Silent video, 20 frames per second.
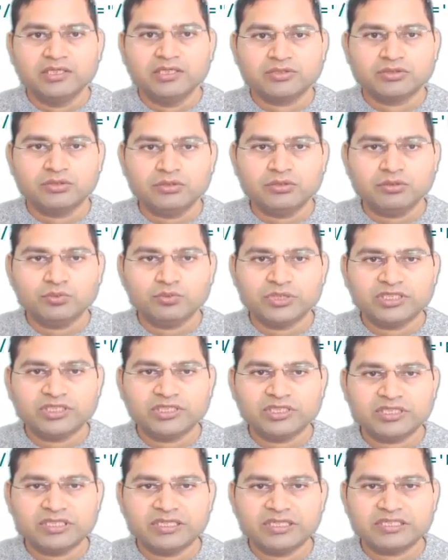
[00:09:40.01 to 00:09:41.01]
so we
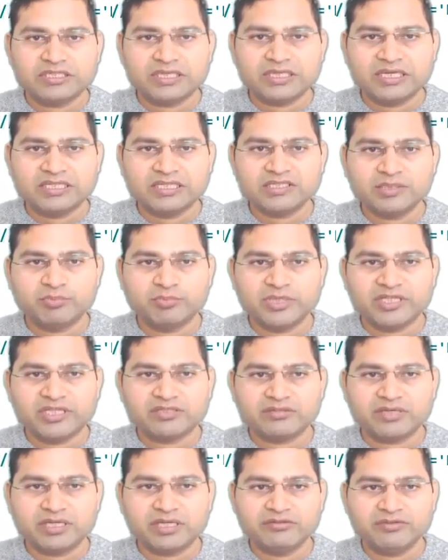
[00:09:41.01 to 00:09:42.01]
just initialize the
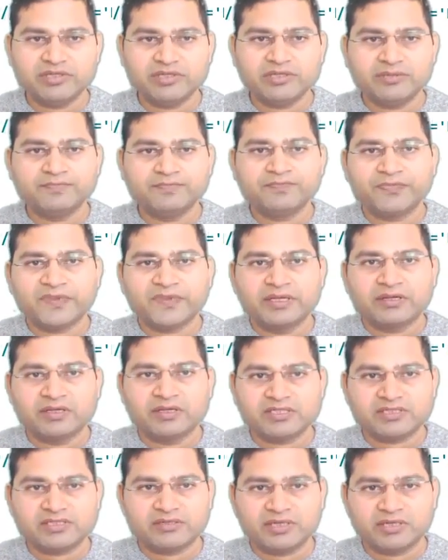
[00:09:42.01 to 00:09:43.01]
base driver
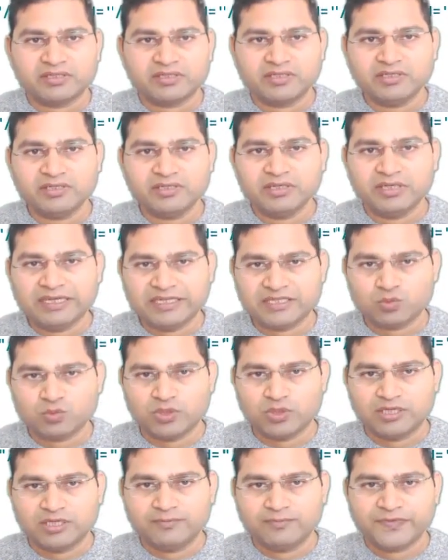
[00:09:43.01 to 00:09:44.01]
constructor as
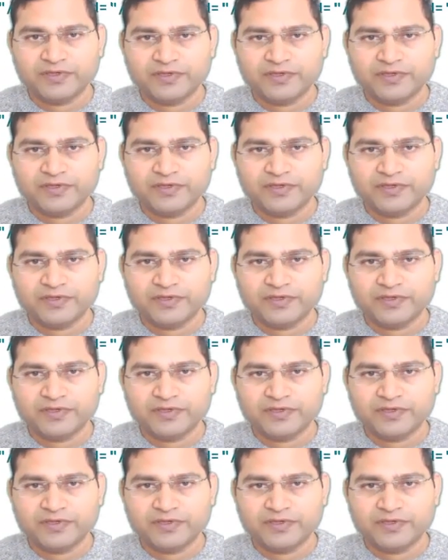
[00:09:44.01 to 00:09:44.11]
well.